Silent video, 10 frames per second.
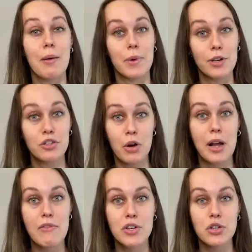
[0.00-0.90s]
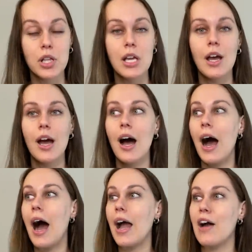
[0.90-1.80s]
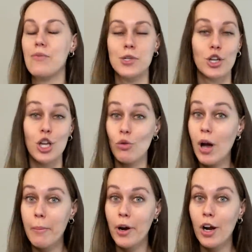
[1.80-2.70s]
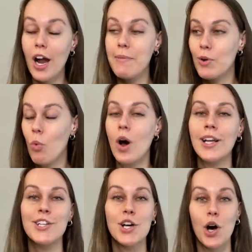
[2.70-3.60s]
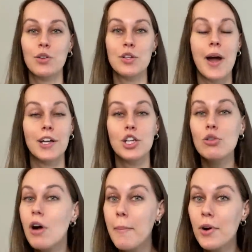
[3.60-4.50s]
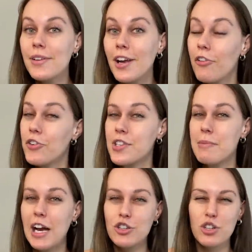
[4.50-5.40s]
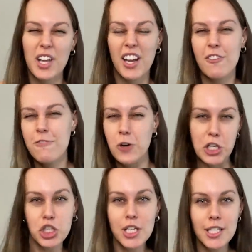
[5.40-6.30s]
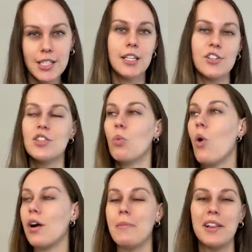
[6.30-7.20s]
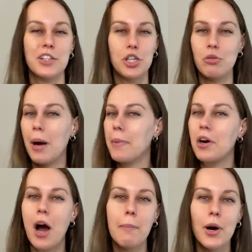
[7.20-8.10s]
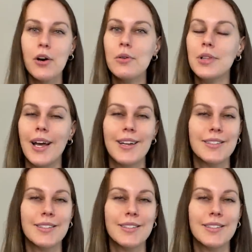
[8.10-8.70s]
gonna try eventually. I have a bunch of cucumber. I've been wanting to also add cucumber in there for some extra like freshness. Just the watermelon cucumber combo, like